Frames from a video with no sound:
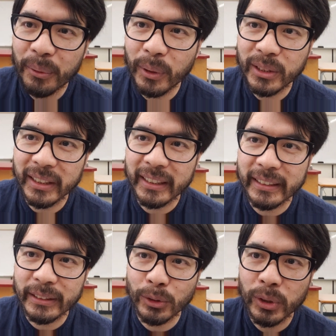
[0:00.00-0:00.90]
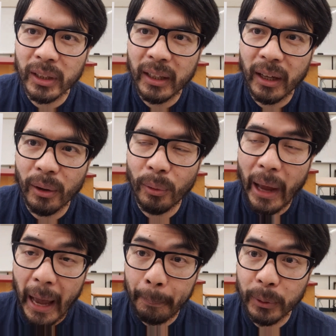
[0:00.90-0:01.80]
which is
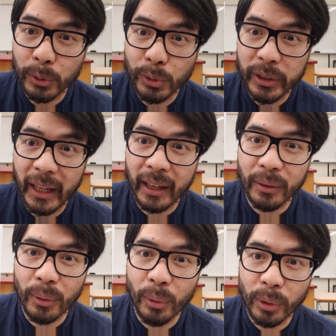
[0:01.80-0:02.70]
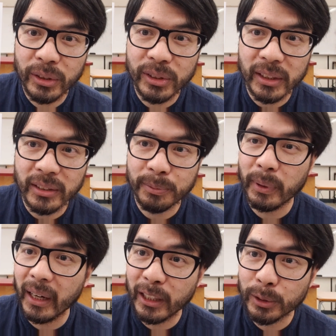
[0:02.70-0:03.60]
apples and oranges,
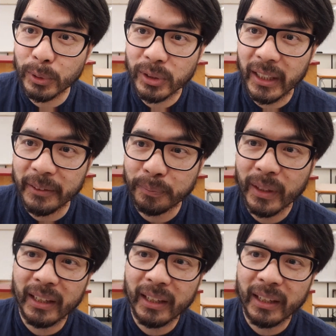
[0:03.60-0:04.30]
but 100%.